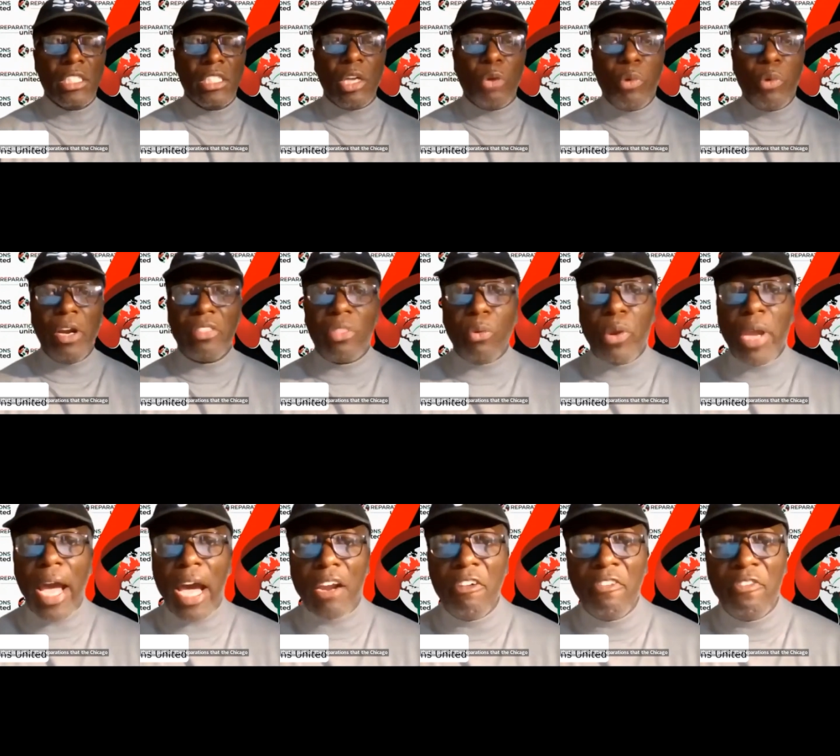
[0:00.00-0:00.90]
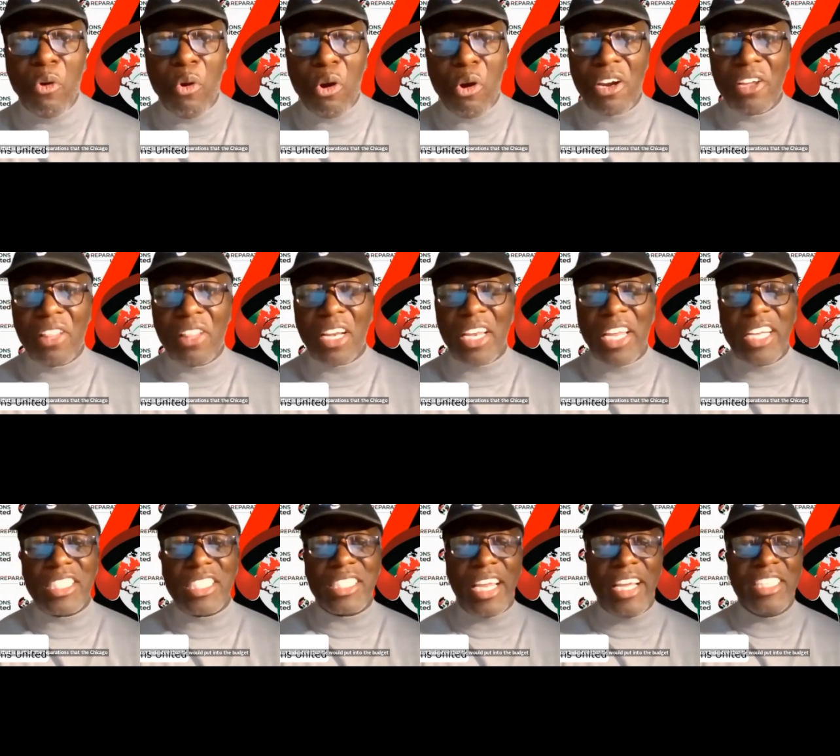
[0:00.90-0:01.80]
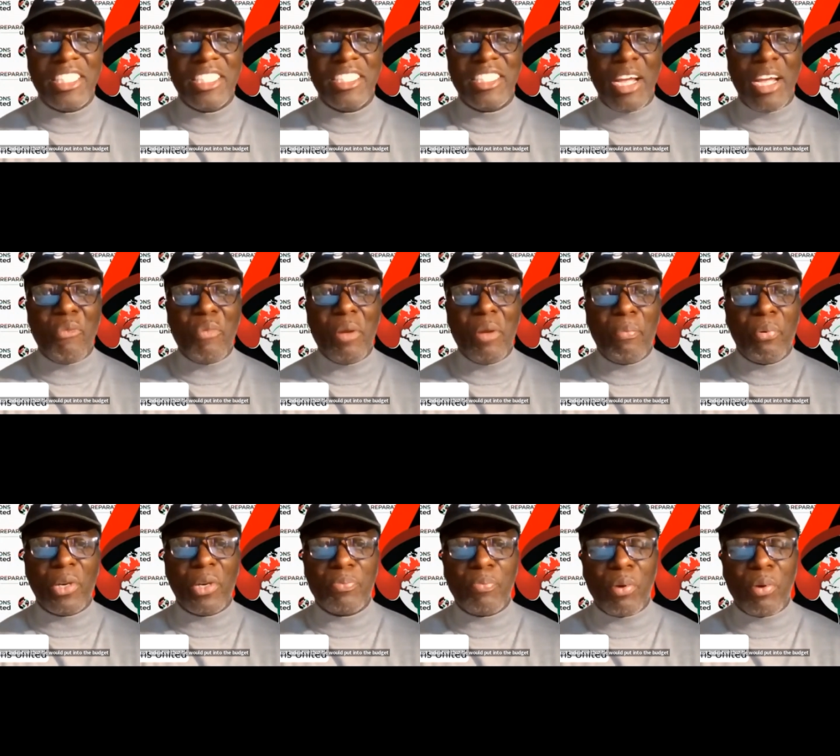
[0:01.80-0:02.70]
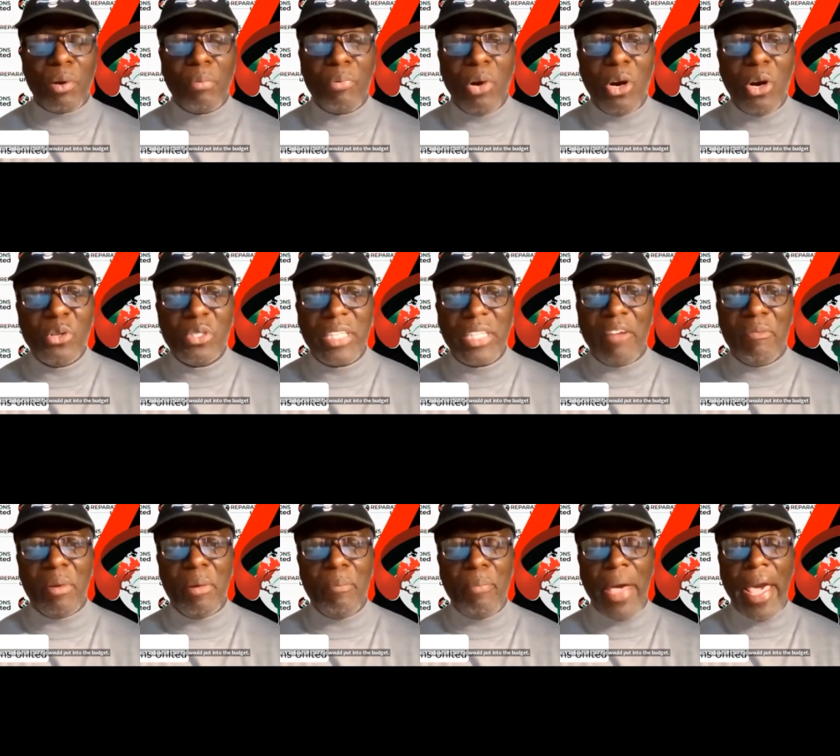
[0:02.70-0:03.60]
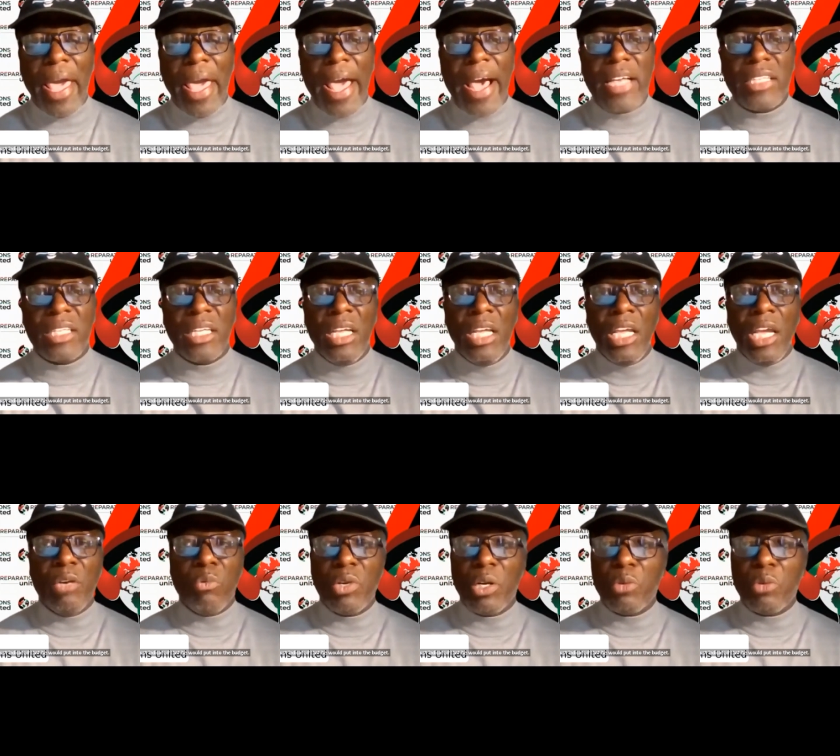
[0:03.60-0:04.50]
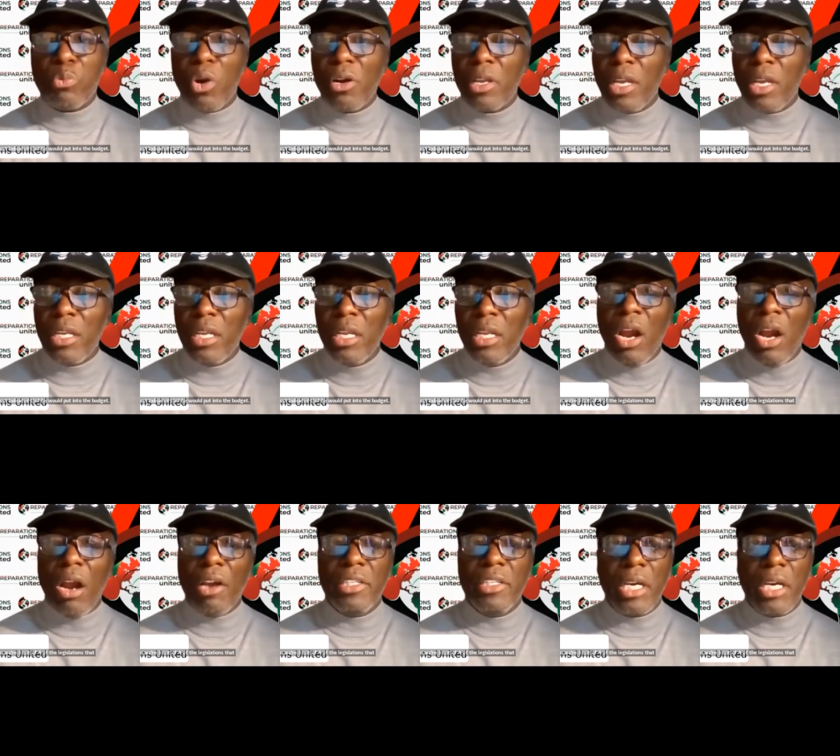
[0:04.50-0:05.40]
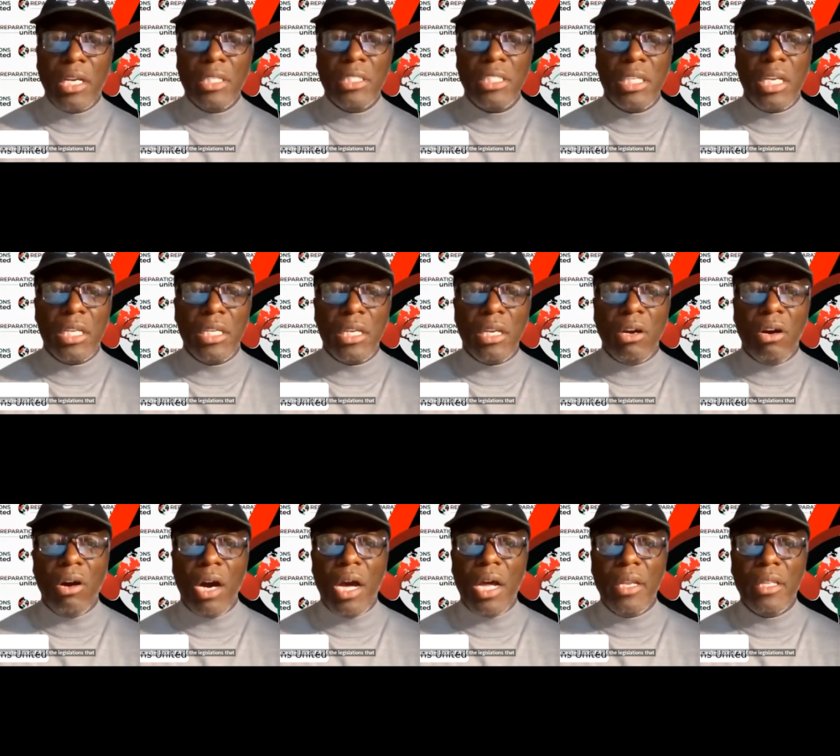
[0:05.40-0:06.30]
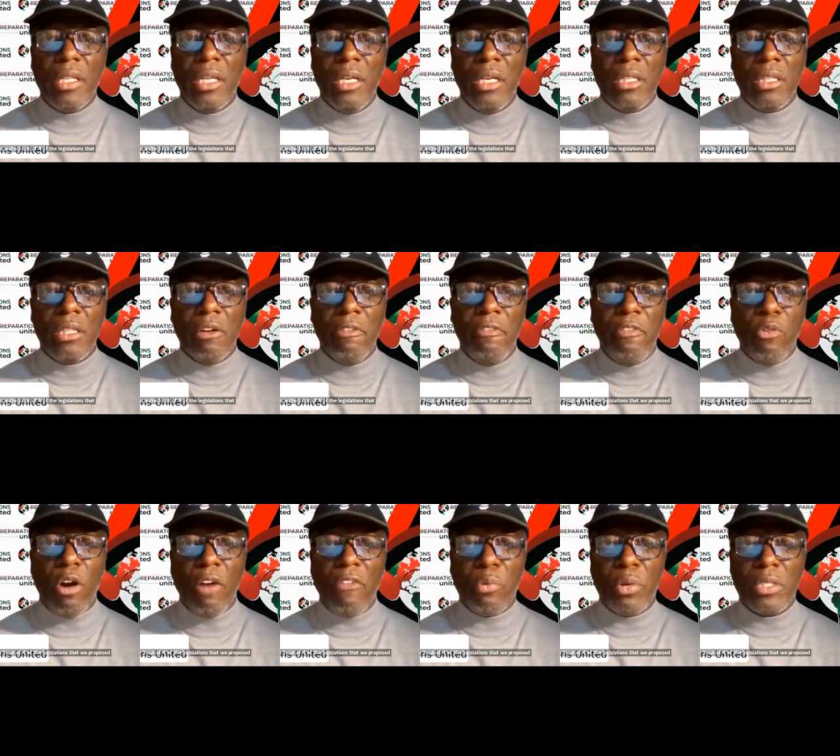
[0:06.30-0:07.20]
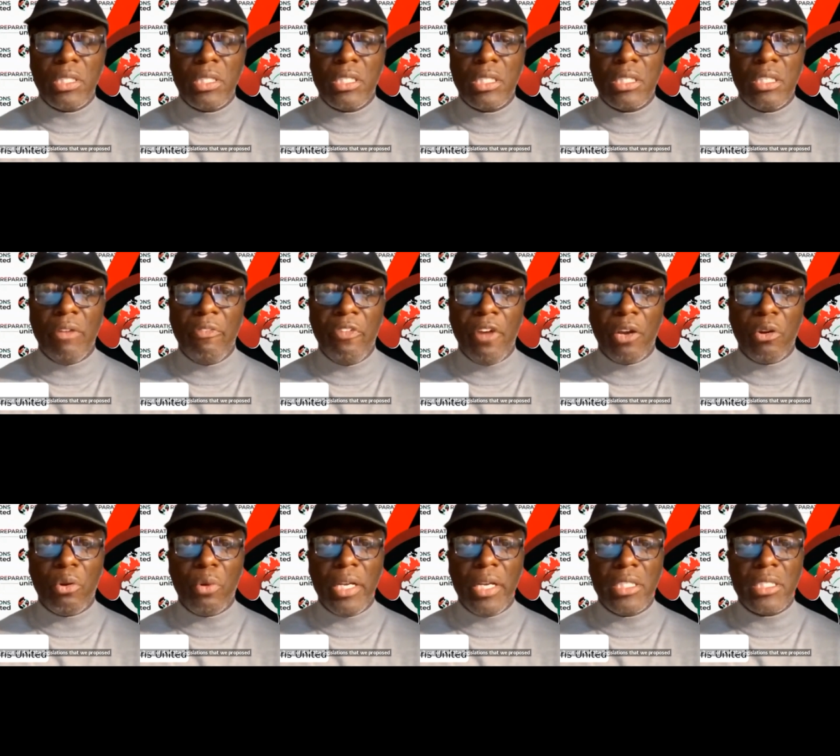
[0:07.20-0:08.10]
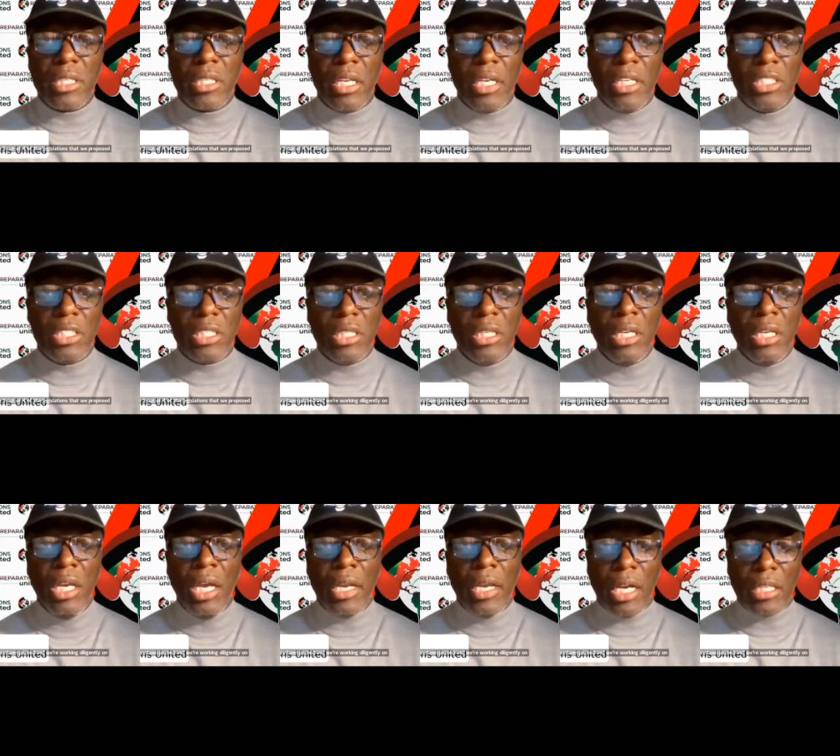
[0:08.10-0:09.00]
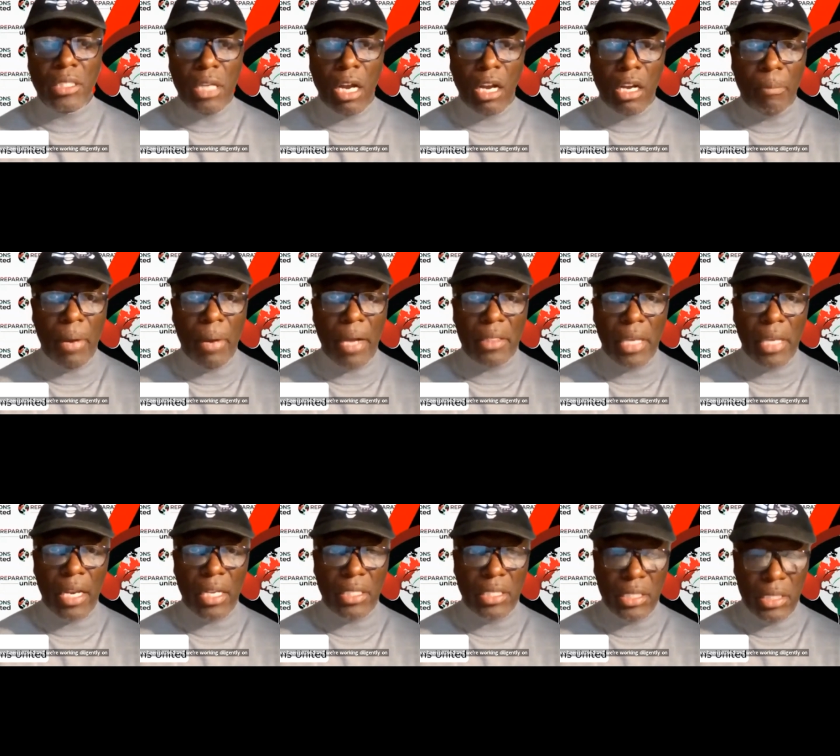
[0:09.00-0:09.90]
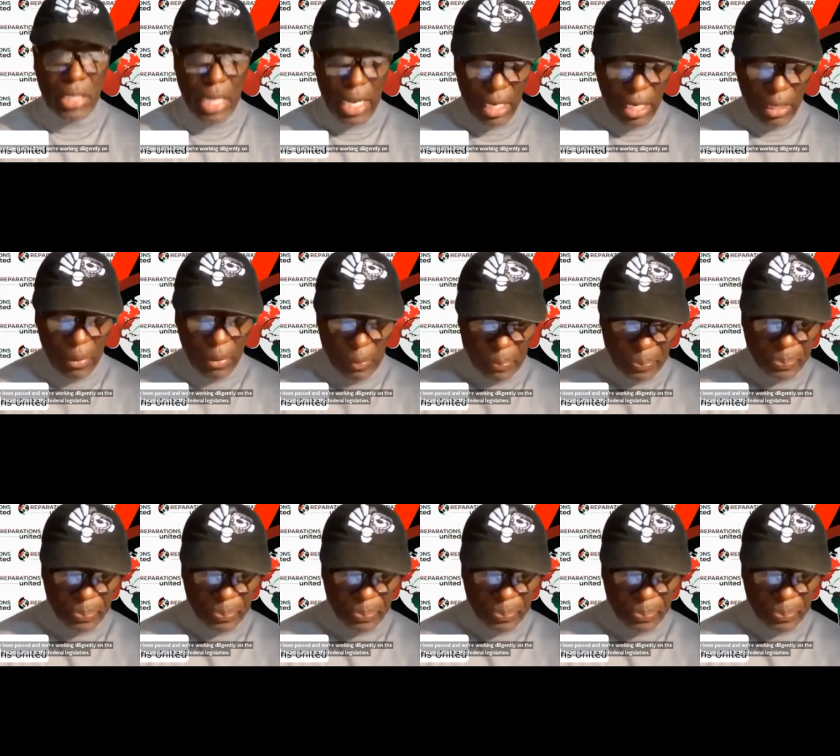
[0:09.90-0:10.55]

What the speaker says: So we're 3 out of 4 of the legislations that we proposed that have been passed, and we're working diligently on the 4th, which is the federal legislation. And I'll talk about that in a second.